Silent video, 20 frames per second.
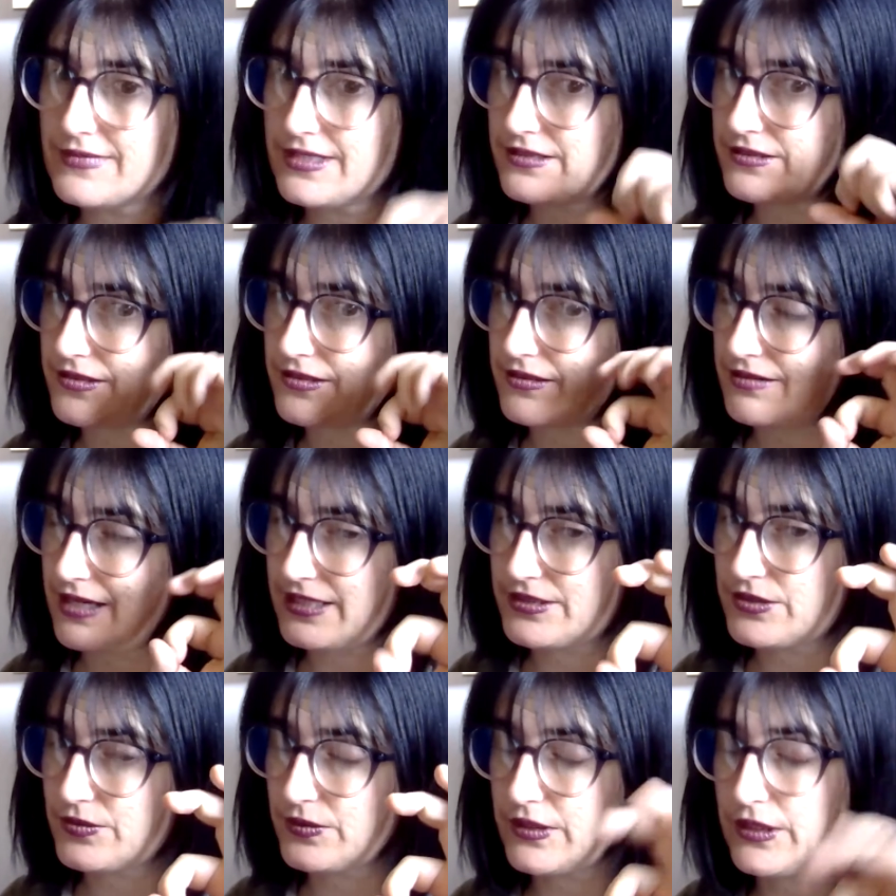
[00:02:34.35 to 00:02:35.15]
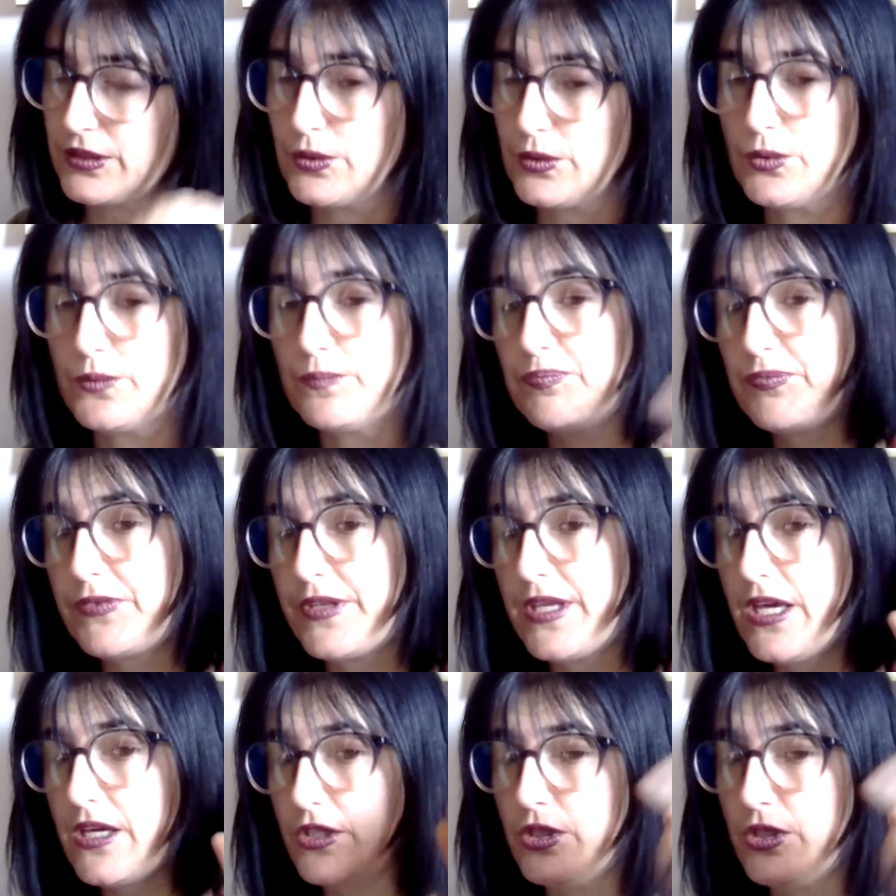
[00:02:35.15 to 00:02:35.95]
So that's really cool.
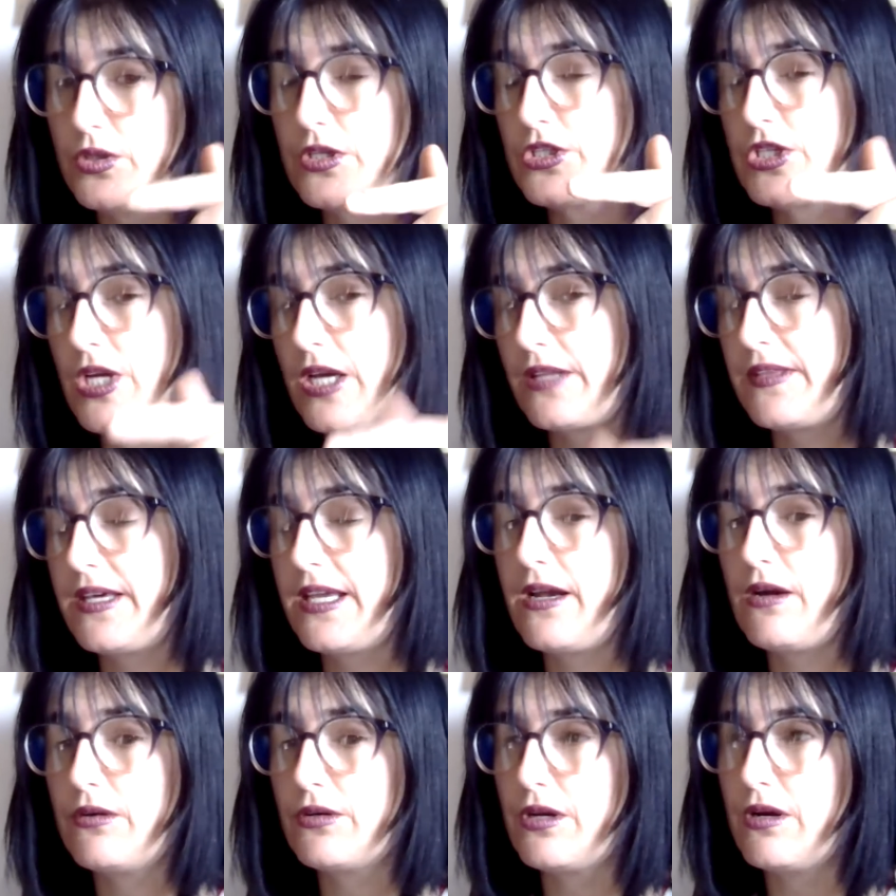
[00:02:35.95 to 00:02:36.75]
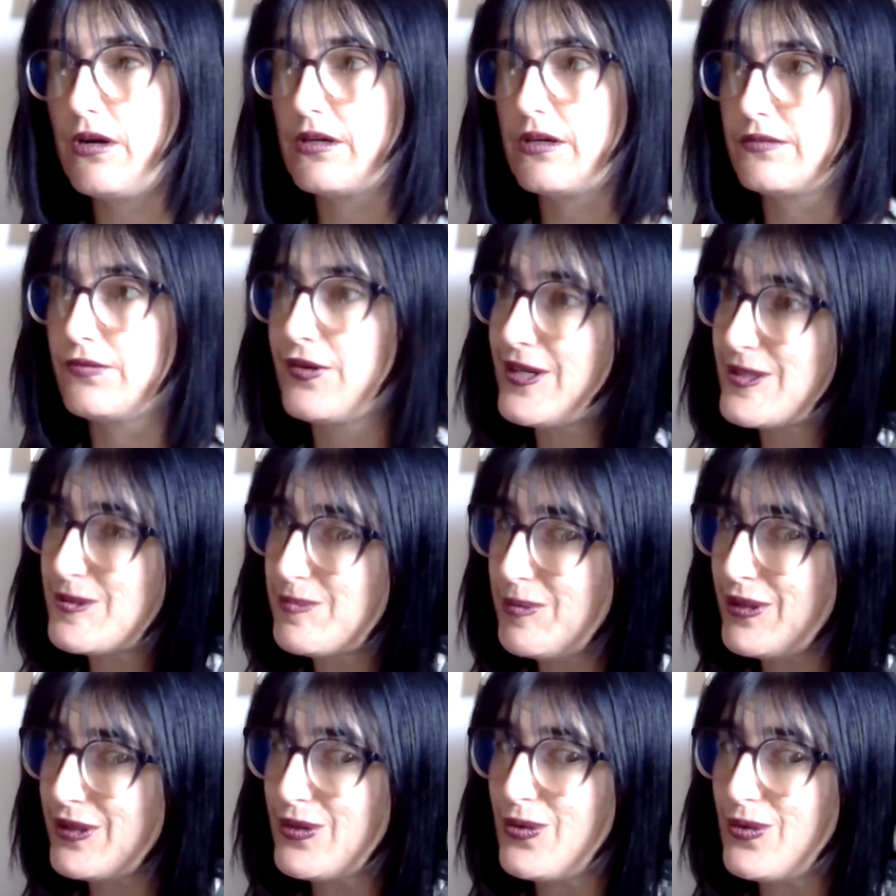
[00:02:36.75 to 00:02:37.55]
You can check that out on
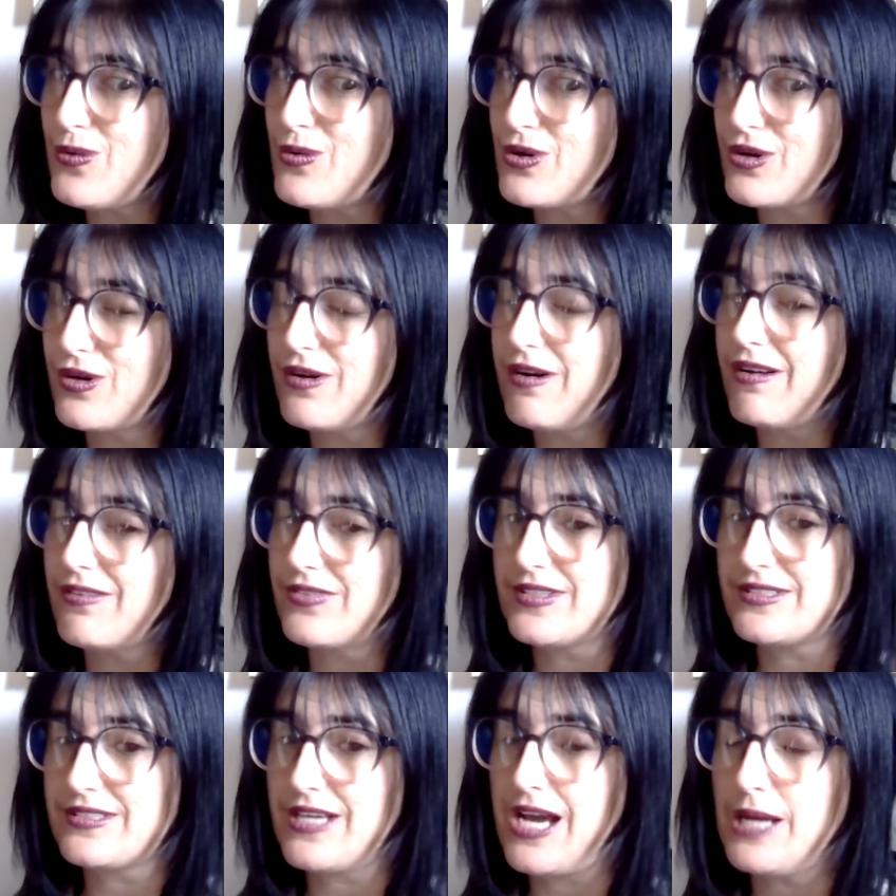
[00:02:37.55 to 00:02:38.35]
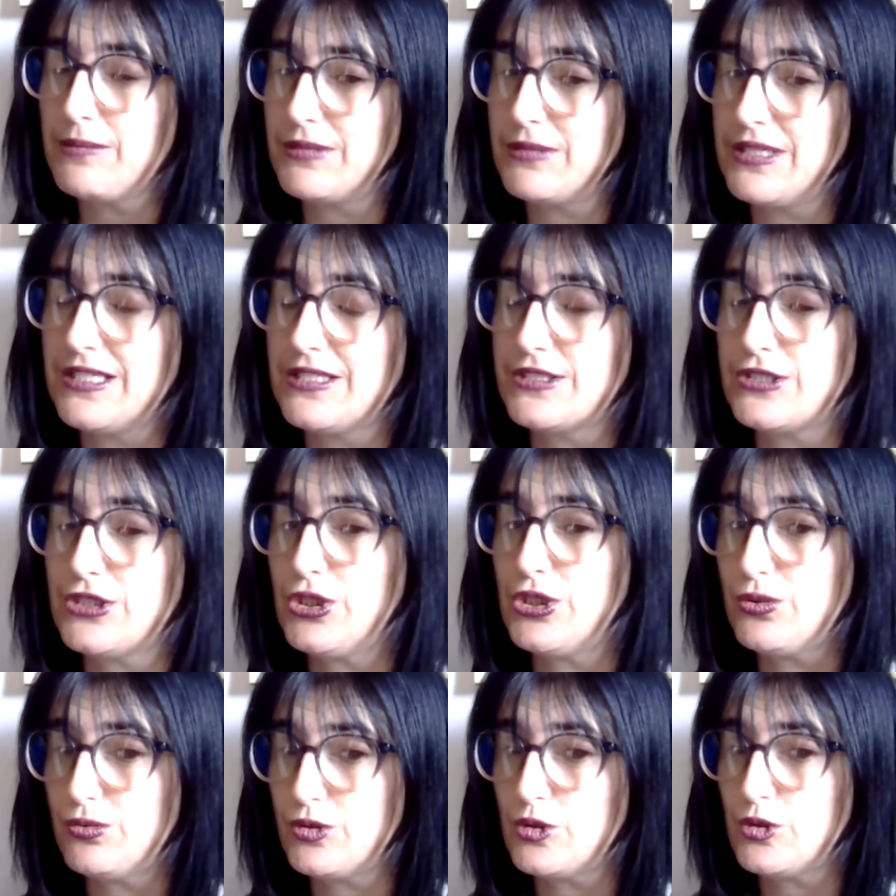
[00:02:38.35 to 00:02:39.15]
Facebook or on the Time Keys
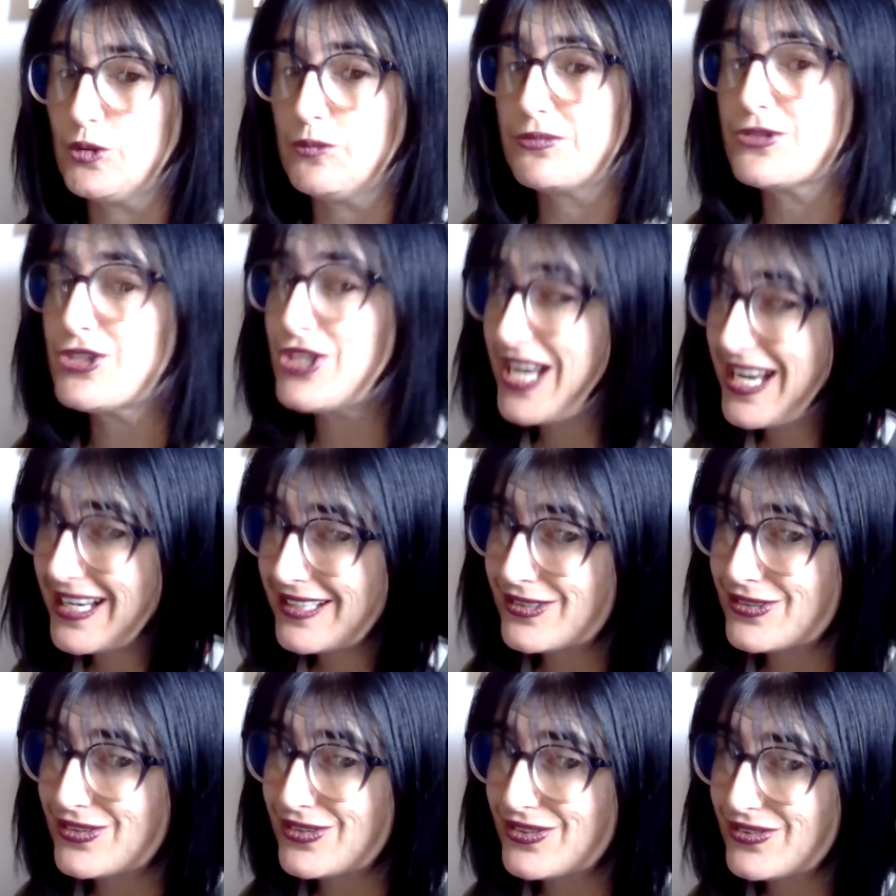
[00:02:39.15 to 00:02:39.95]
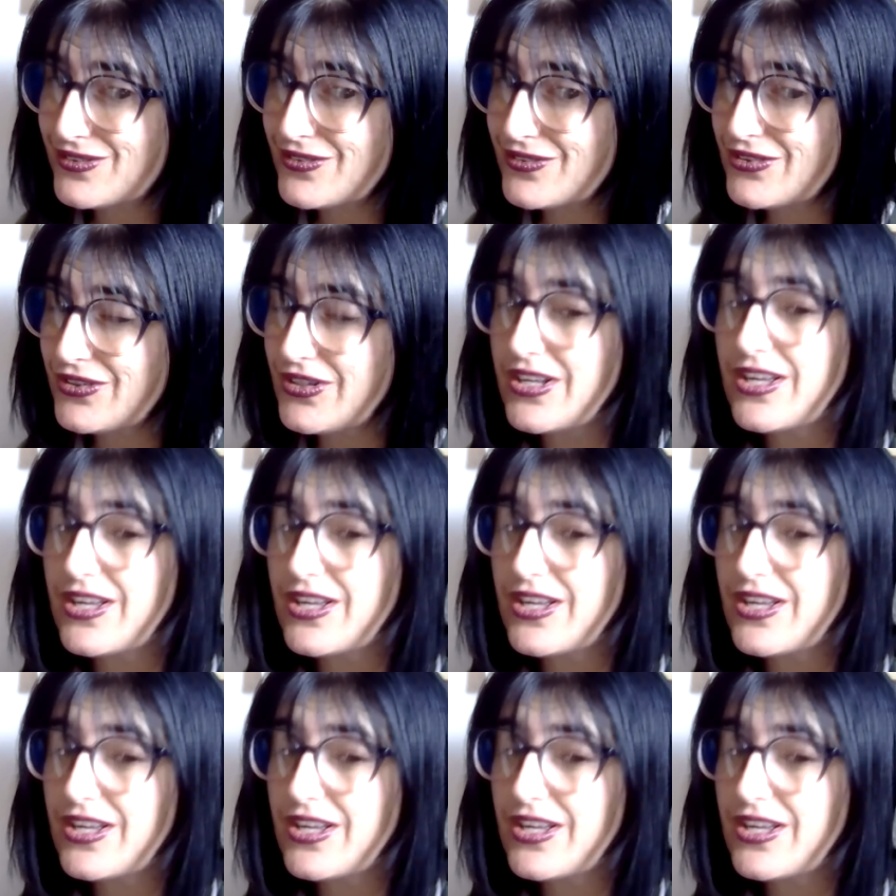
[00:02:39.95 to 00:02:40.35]
YouTube channel.